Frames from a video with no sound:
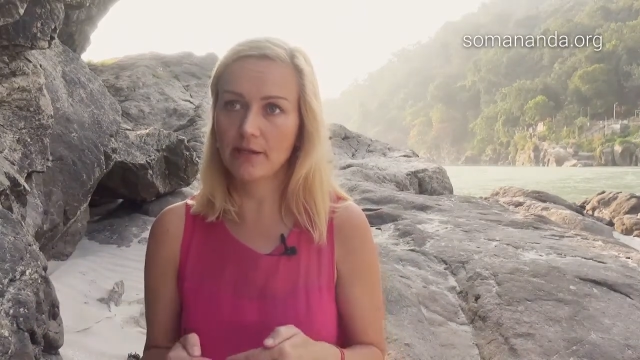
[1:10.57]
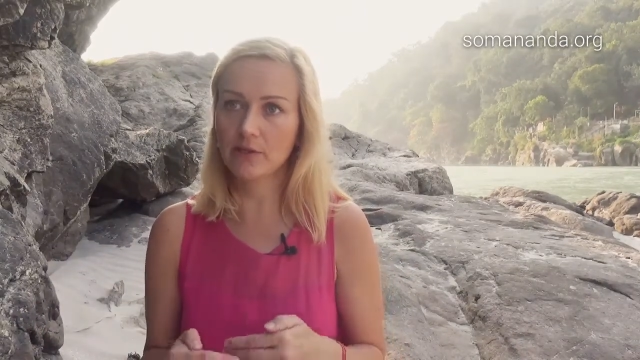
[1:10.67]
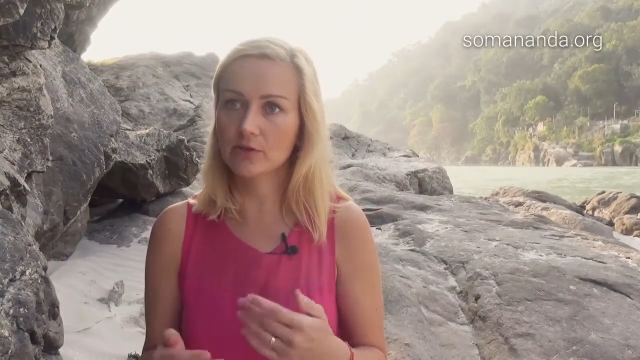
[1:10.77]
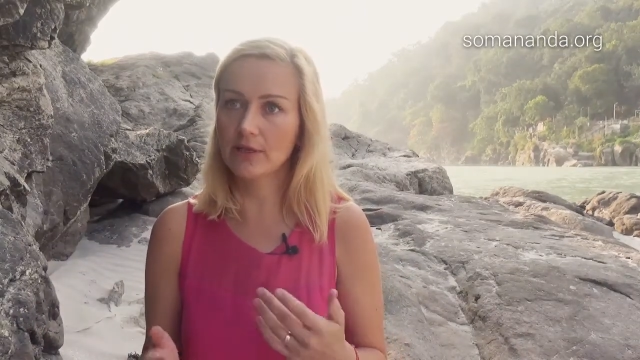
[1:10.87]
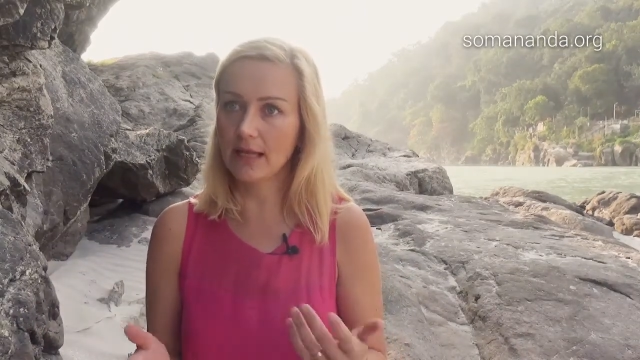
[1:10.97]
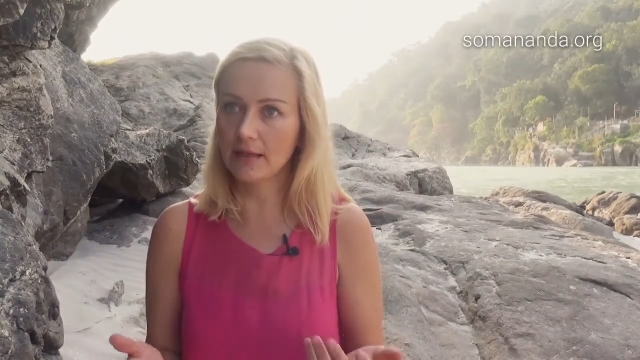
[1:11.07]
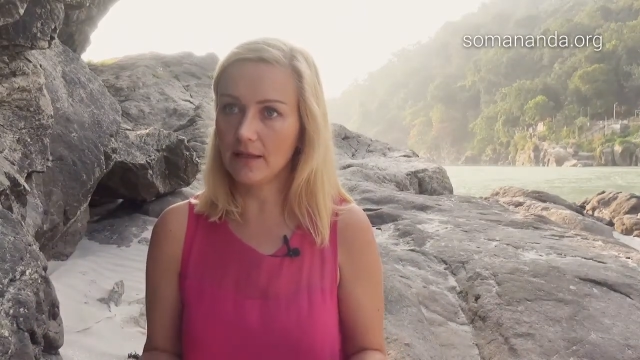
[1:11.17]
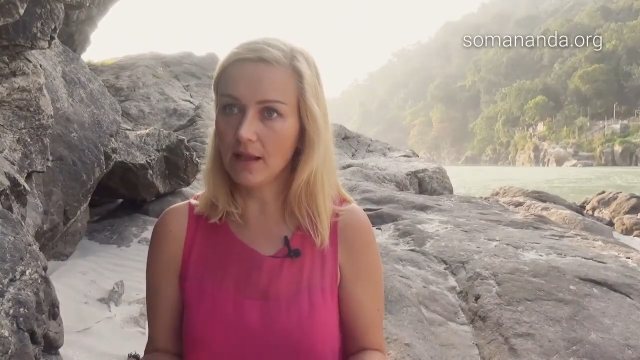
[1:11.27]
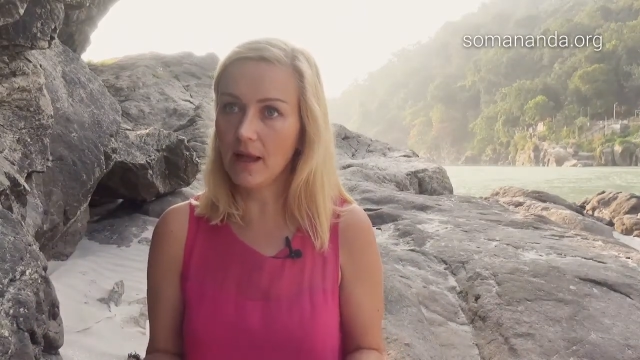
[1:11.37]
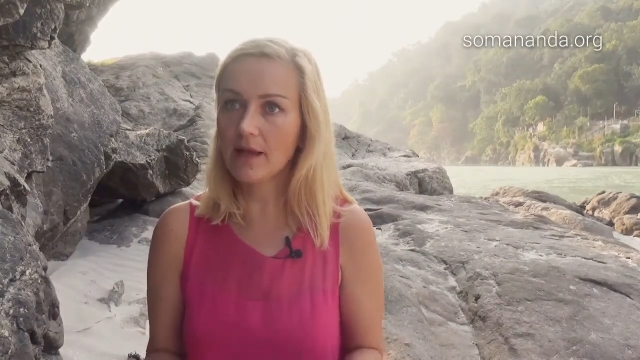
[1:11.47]
in your
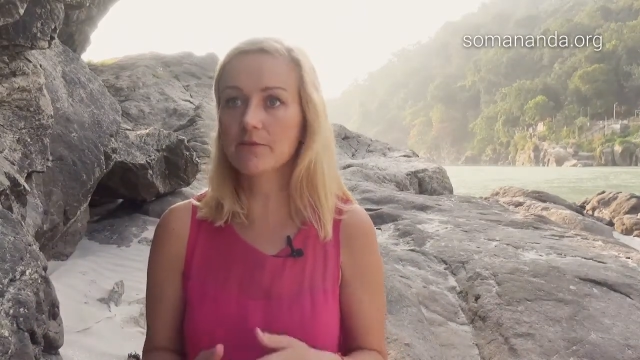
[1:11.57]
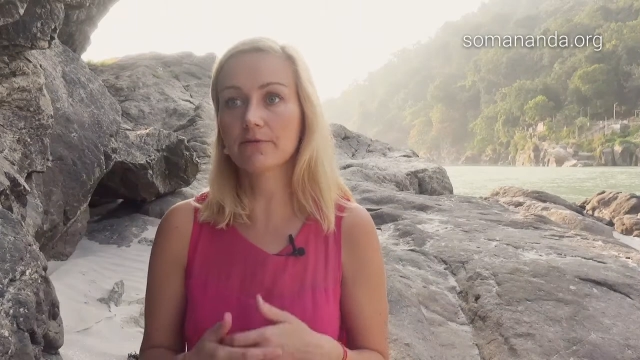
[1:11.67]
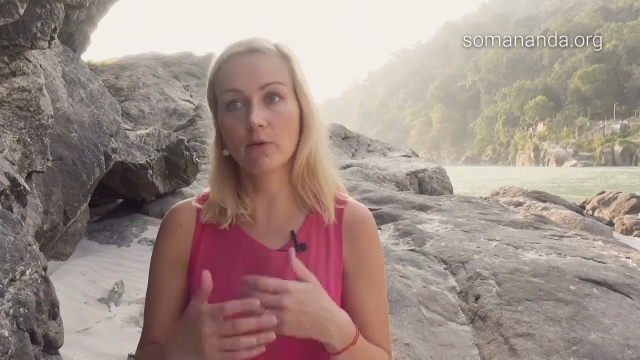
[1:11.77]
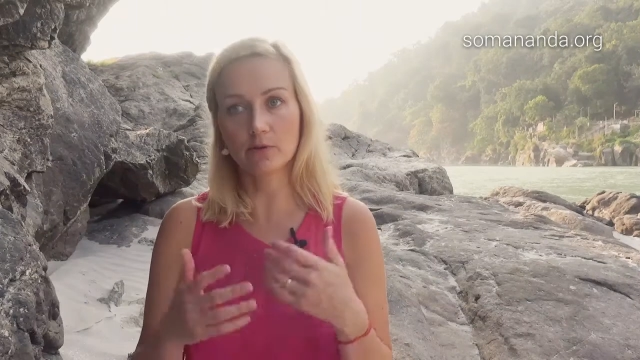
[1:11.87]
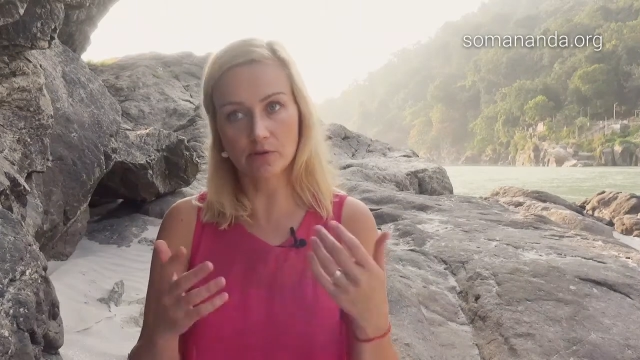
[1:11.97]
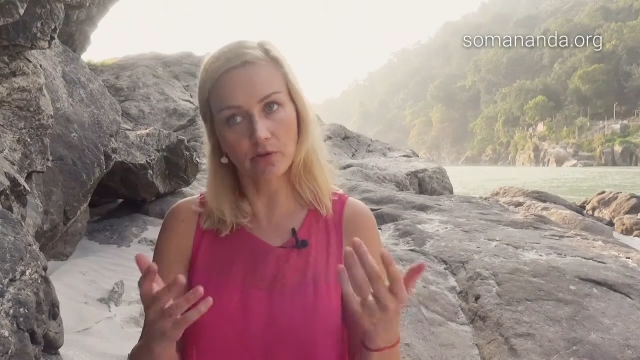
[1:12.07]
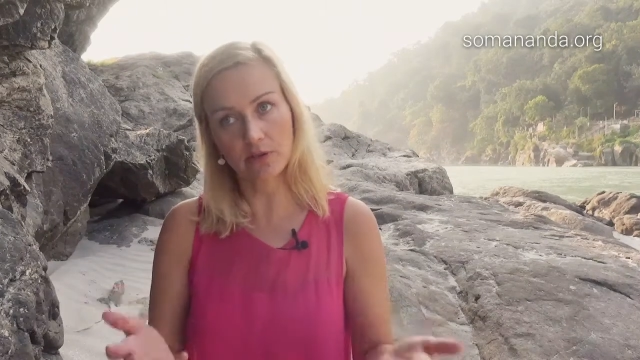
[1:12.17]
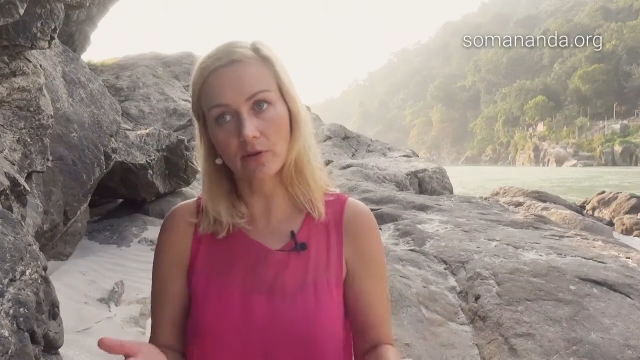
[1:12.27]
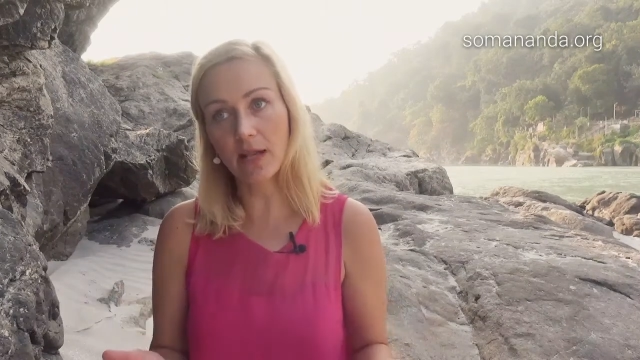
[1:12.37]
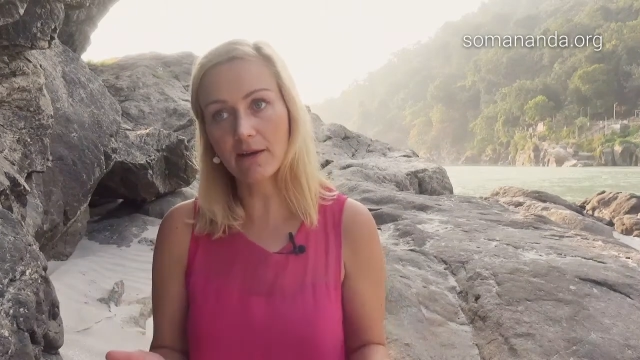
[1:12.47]
daily life, also
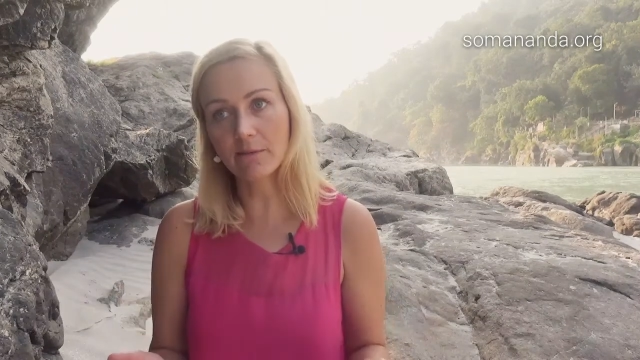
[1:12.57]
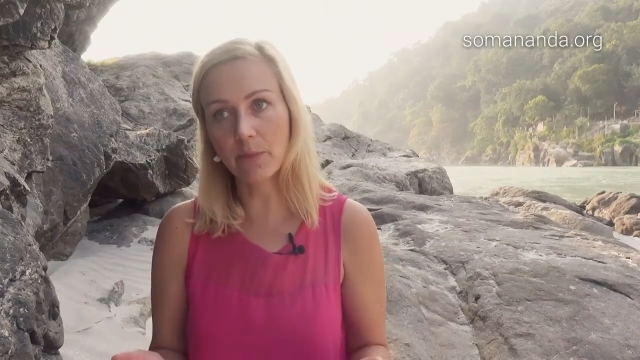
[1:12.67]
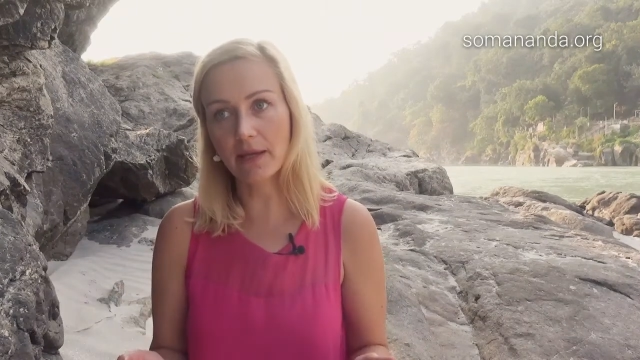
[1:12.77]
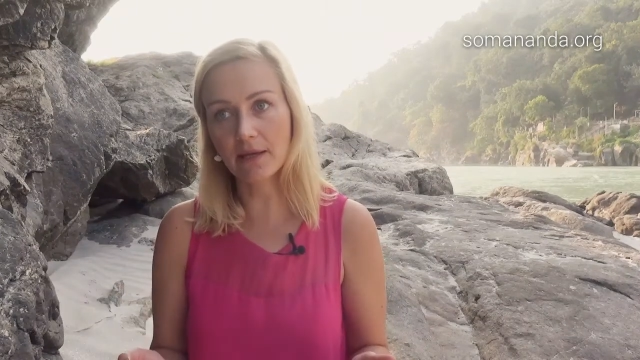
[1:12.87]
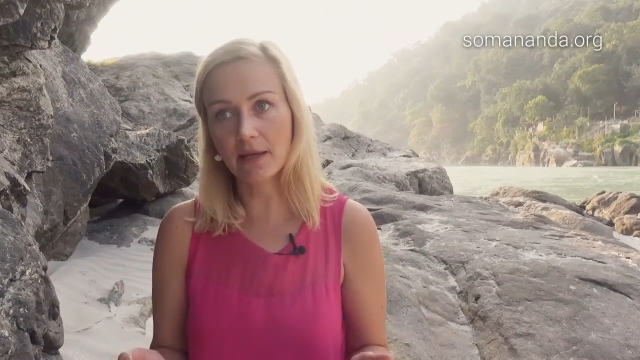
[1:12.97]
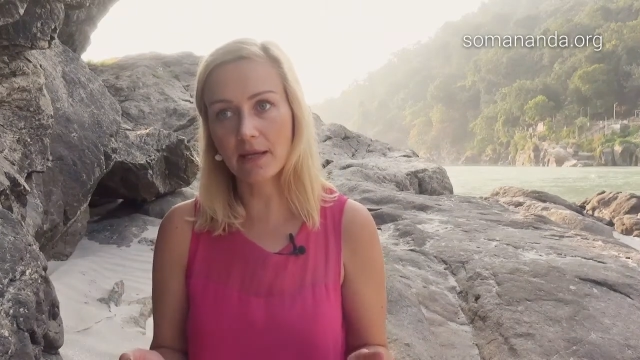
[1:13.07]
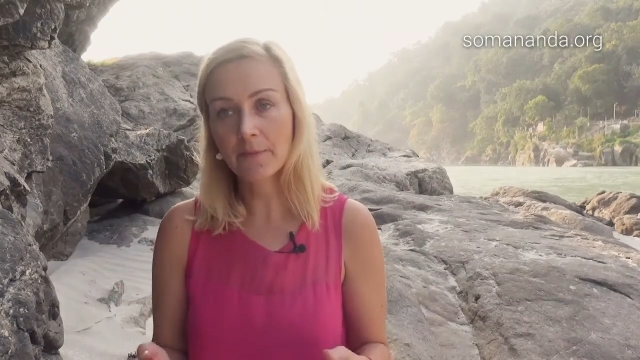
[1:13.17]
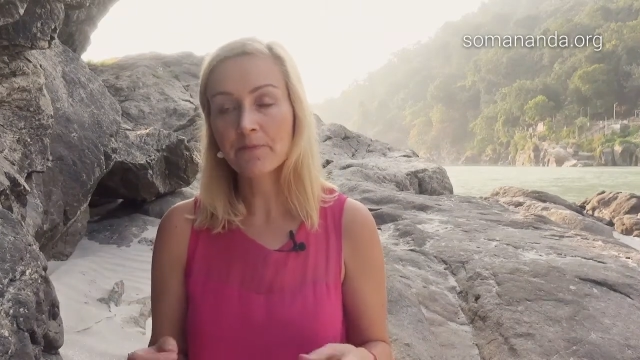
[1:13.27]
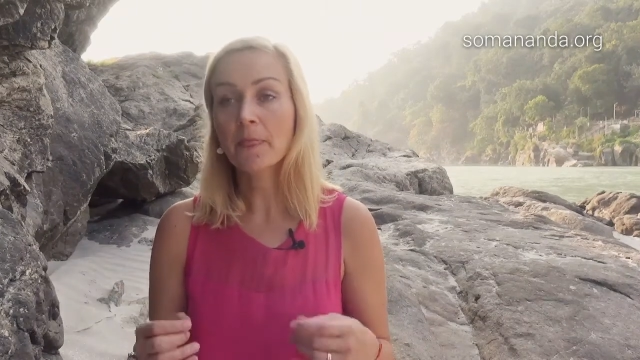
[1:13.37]
in your lovemaking,